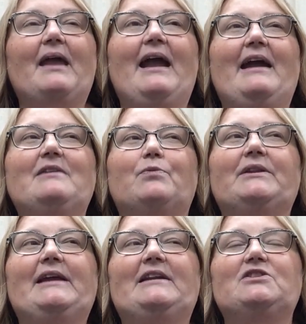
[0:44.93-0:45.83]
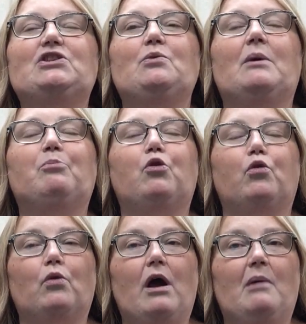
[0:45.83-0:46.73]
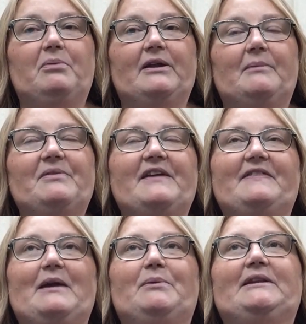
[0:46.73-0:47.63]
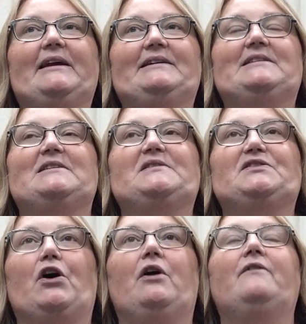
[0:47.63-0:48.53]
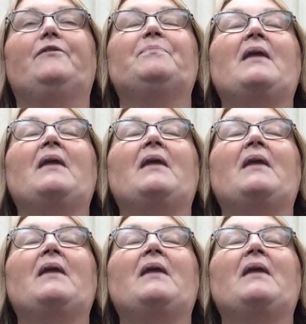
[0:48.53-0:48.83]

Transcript: and related to a problem that they would like to solve.